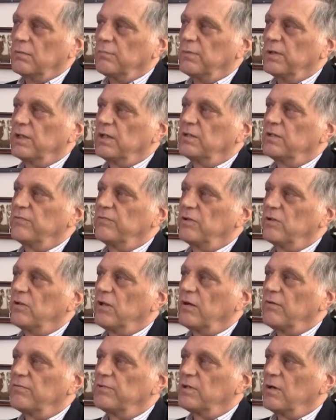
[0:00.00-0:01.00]
Because if you
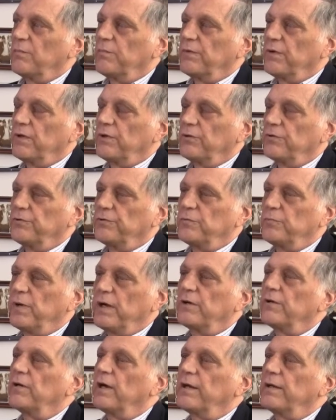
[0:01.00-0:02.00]
love something, you'll do
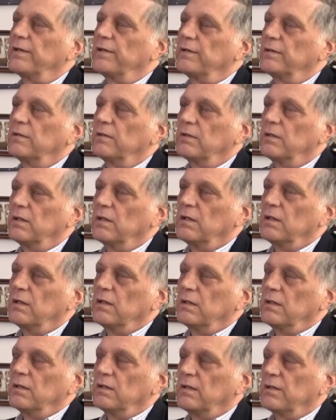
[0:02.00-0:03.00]
better at it.
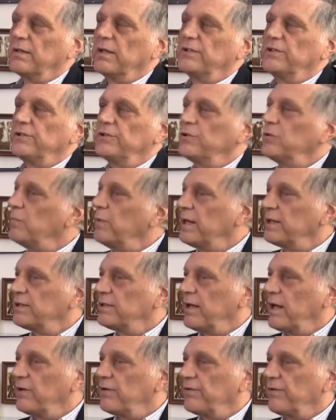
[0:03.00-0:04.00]
The things you do
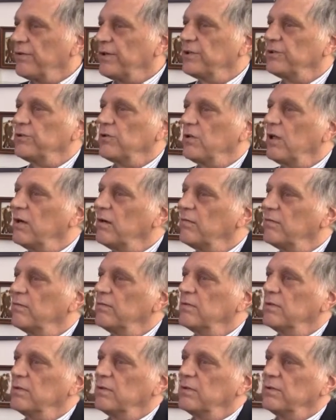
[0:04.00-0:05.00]
best at are the things you love.
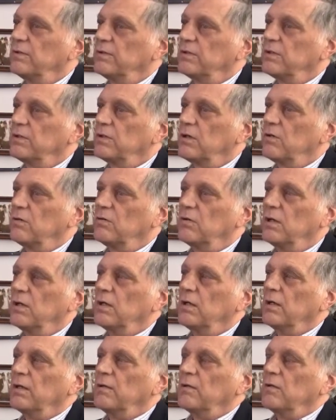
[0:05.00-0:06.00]
So
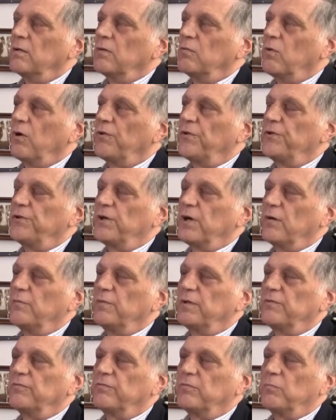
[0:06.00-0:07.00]
whether you
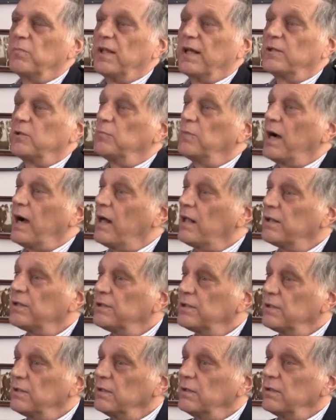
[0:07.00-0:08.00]
come in from
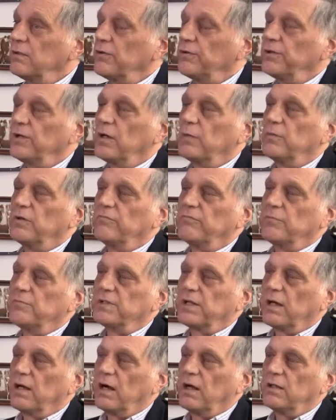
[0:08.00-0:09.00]
electrobiology or you come in from
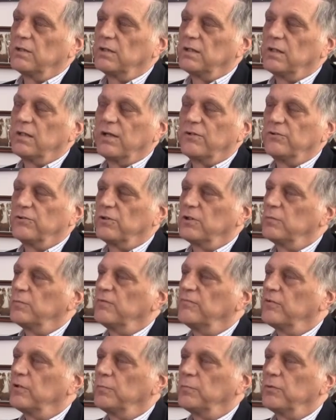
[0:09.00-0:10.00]
psychology, those are going
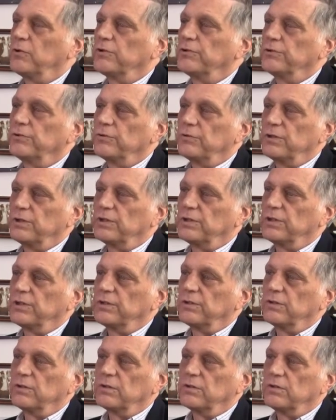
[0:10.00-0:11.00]
to be very personal
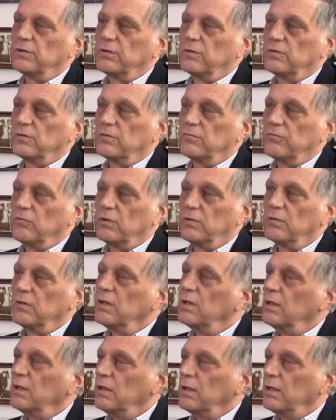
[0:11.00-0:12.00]
decisions in terms of what
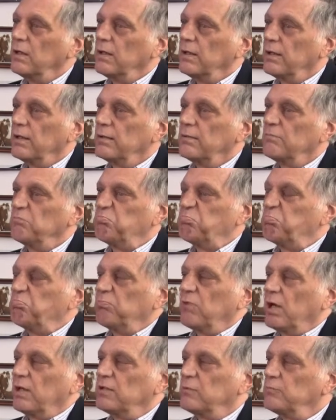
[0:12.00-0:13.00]

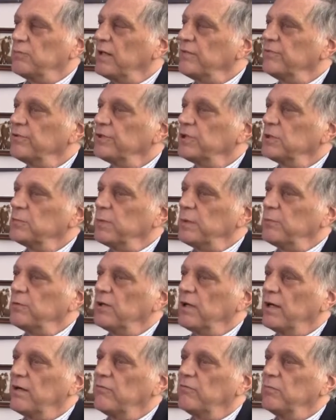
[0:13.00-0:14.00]
kinds of preferences
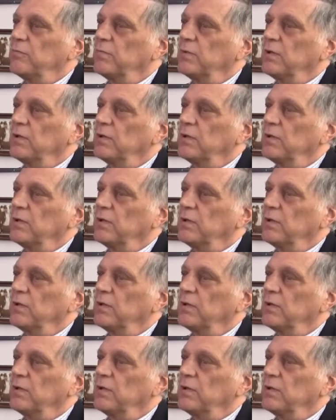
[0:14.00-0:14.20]
people have.